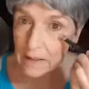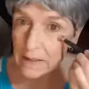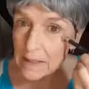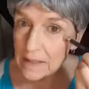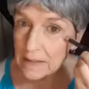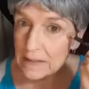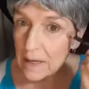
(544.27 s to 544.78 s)
Like
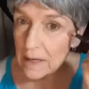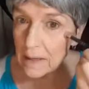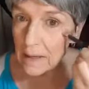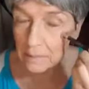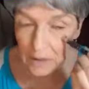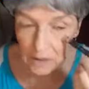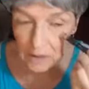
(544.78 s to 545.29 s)
if you're out in the
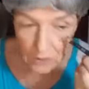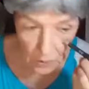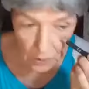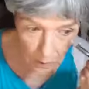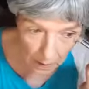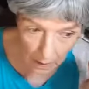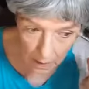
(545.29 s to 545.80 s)

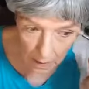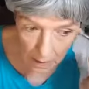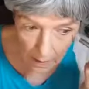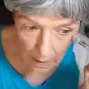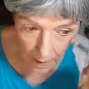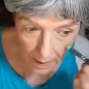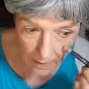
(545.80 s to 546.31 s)
daytime and you're
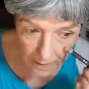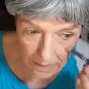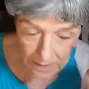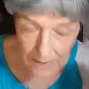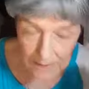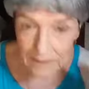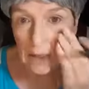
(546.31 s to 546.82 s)
out in the
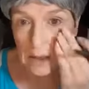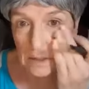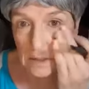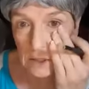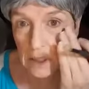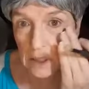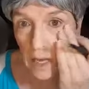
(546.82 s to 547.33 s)

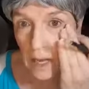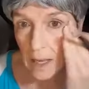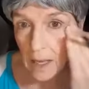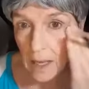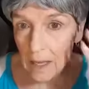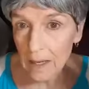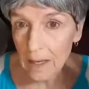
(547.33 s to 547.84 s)

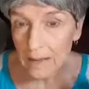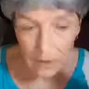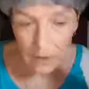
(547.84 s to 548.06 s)
sunshine,